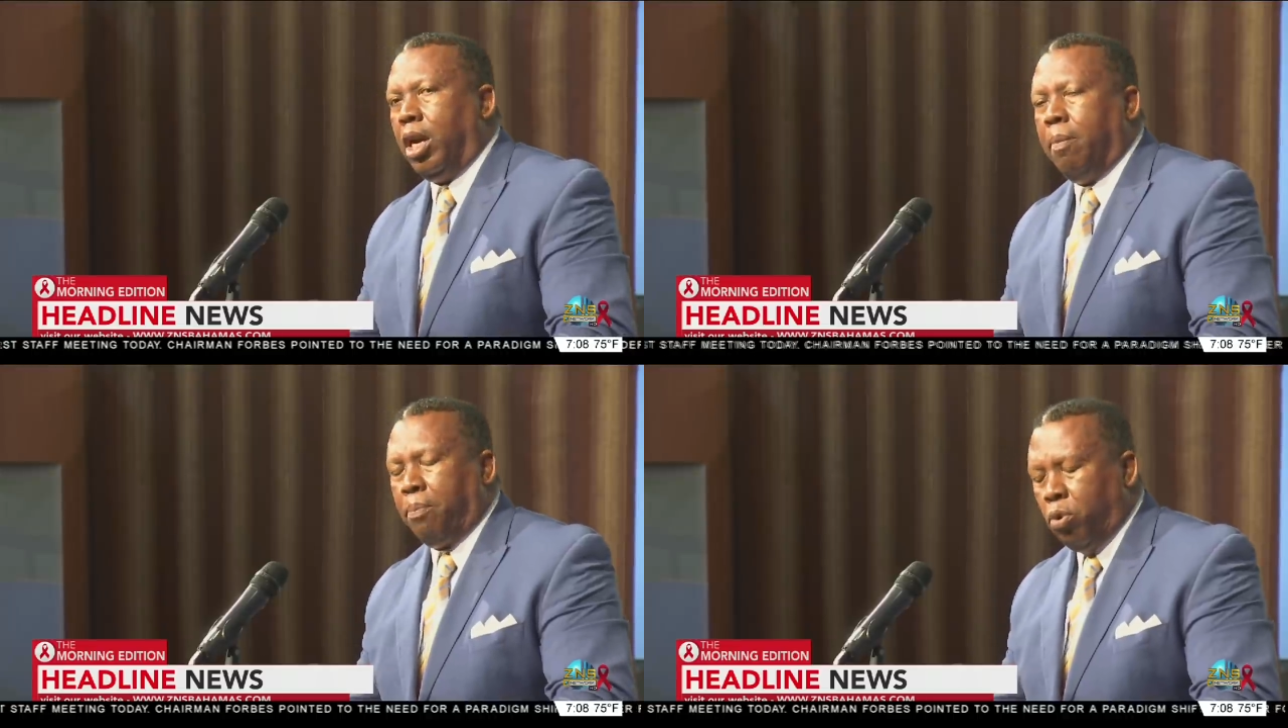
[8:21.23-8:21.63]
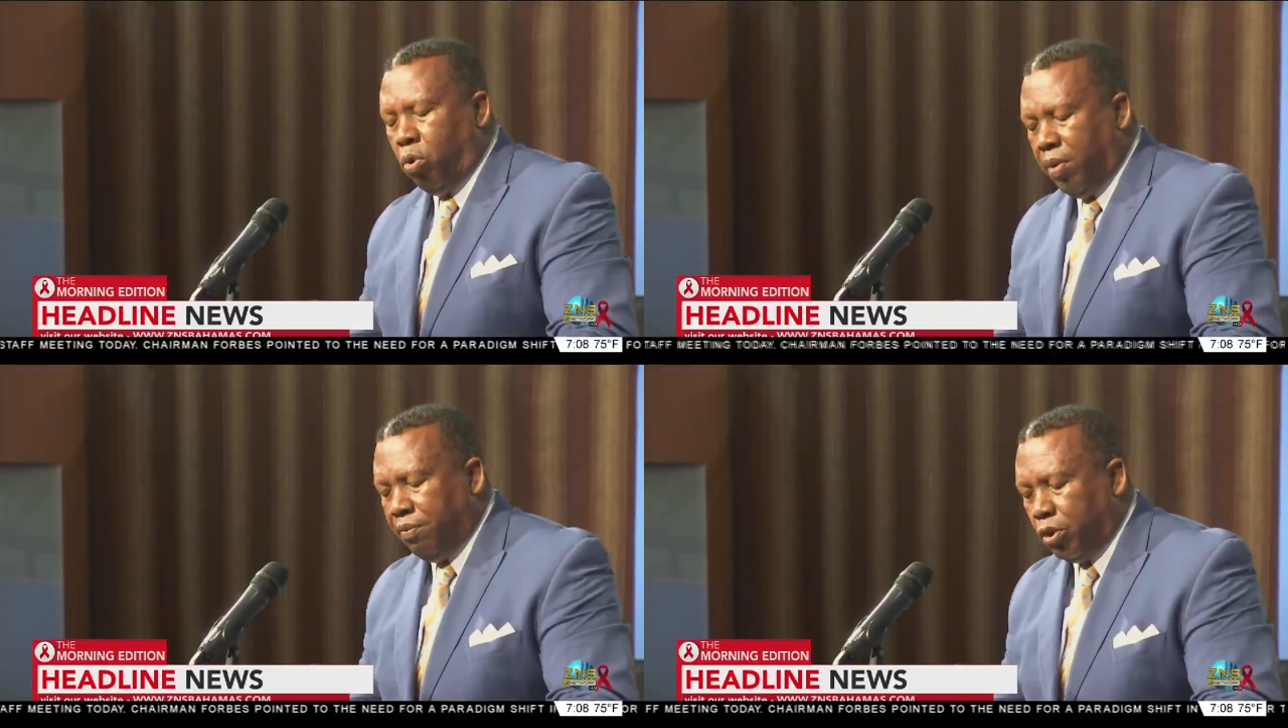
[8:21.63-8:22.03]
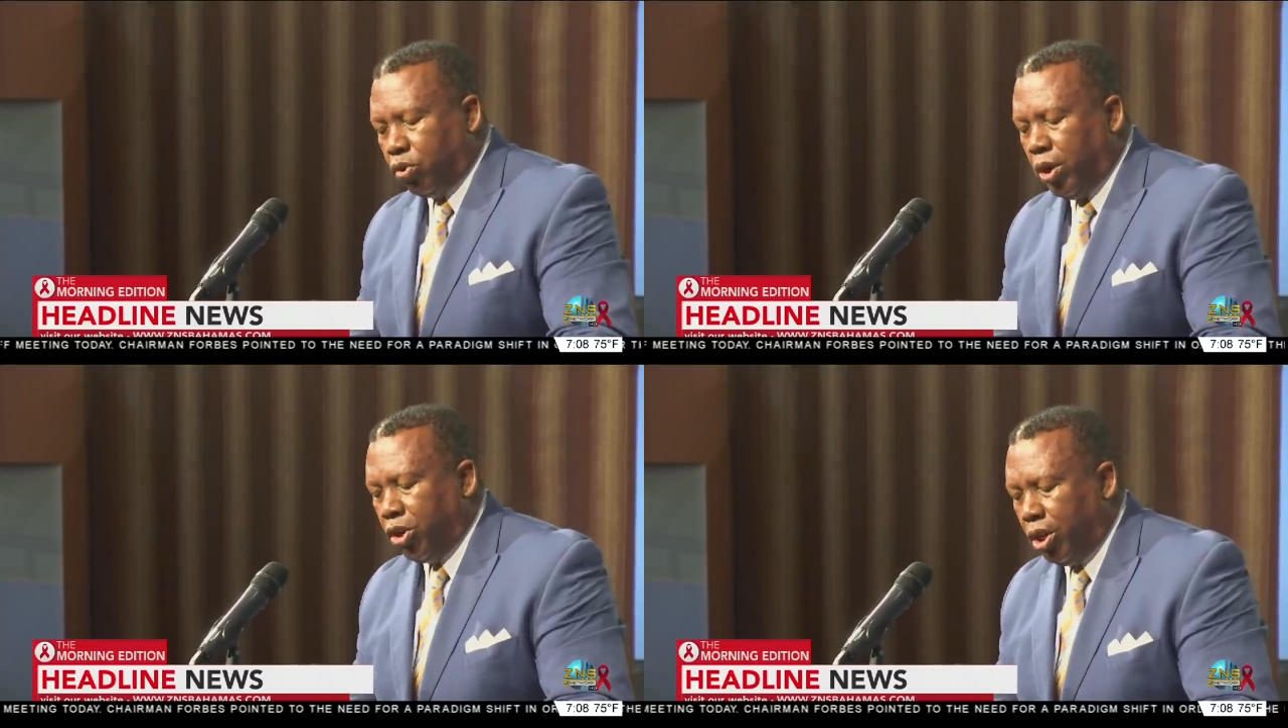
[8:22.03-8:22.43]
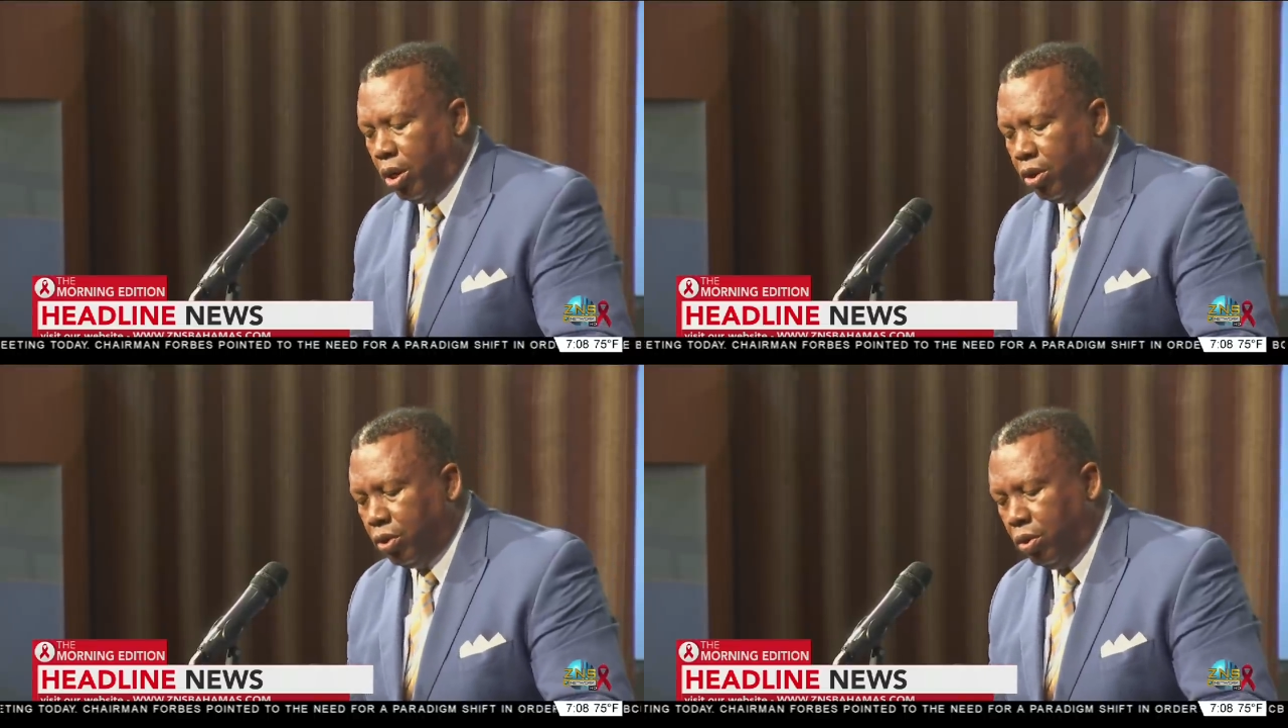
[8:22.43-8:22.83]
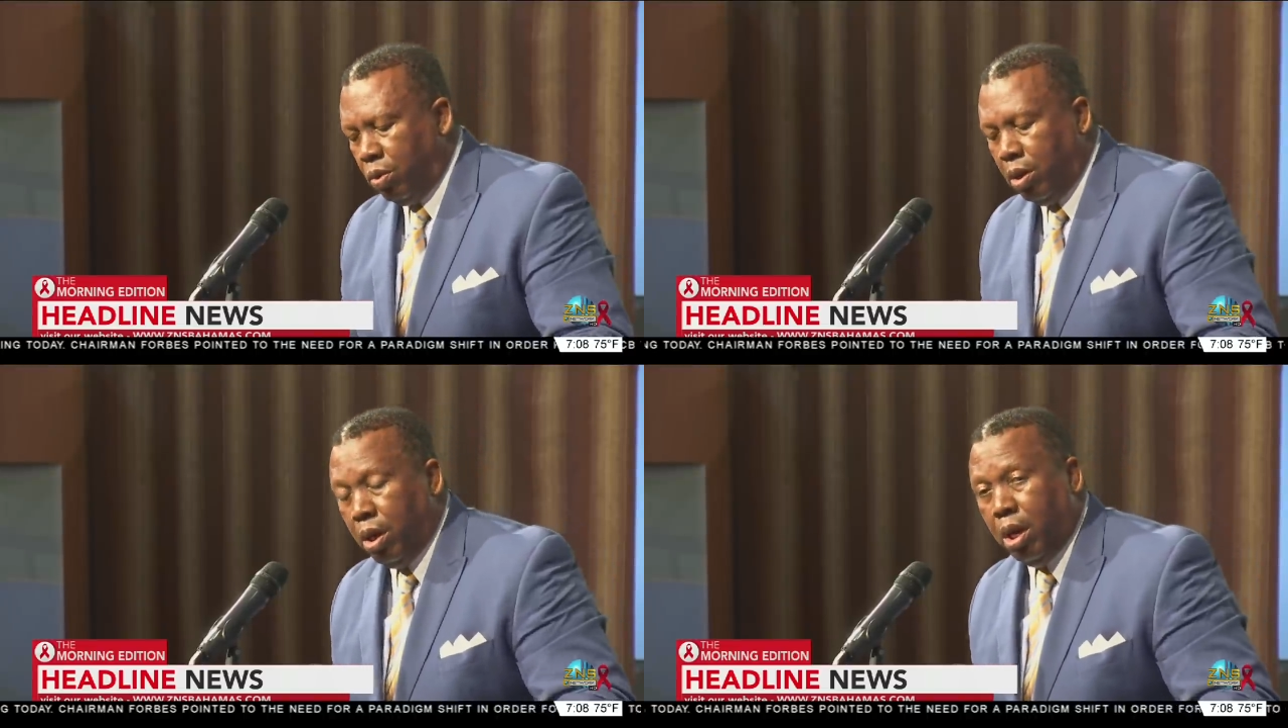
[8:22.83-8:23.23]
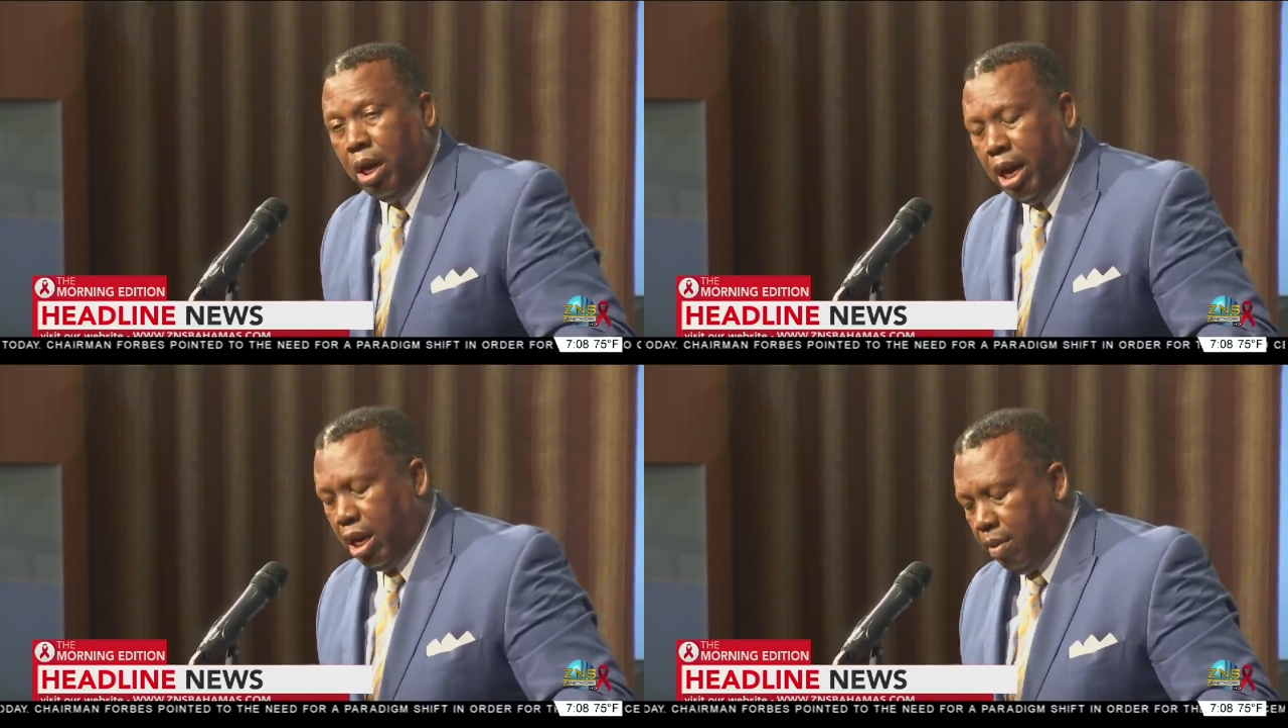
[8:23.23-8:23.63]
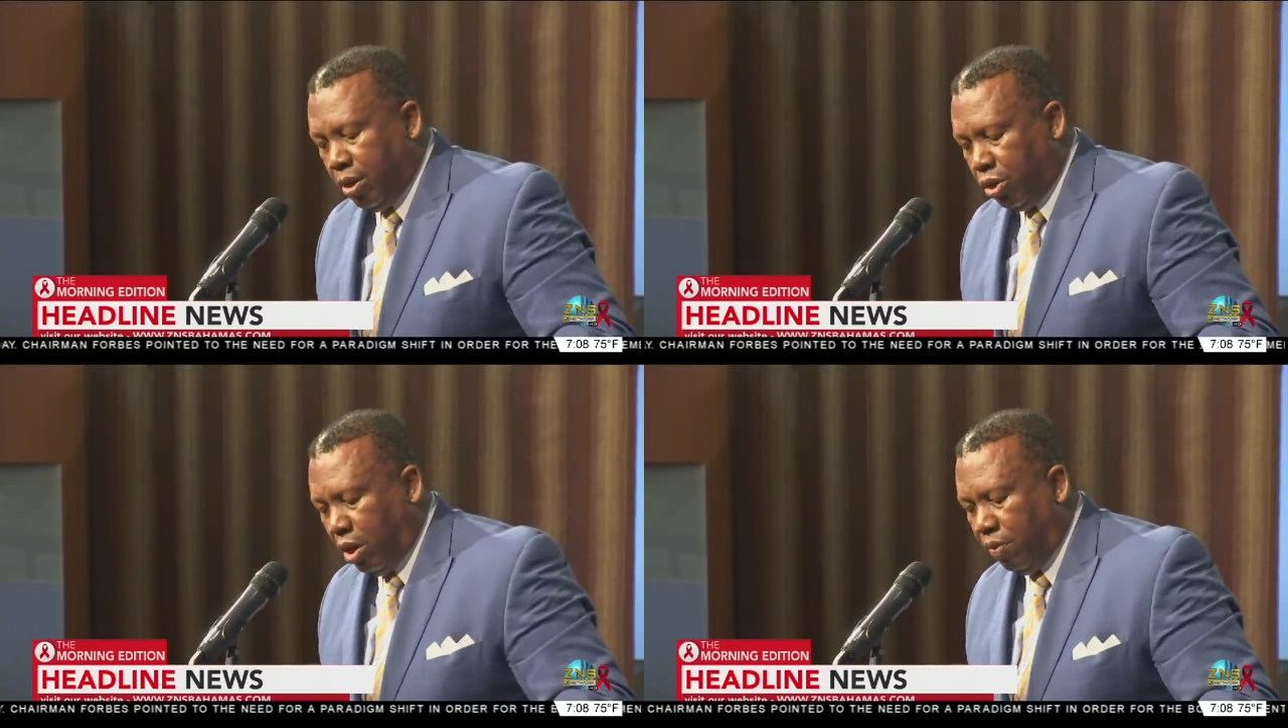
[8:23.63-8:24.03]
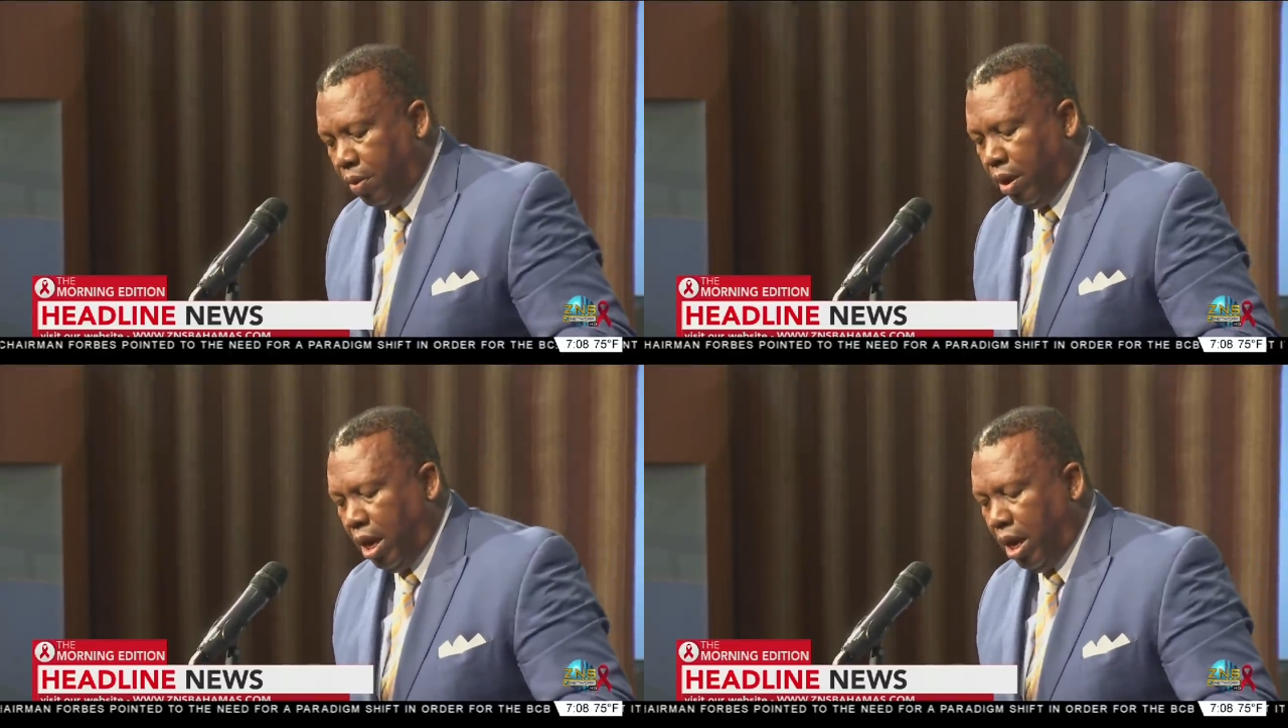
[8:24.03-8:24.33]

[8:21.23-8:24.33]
Improve infrastructure and also elements of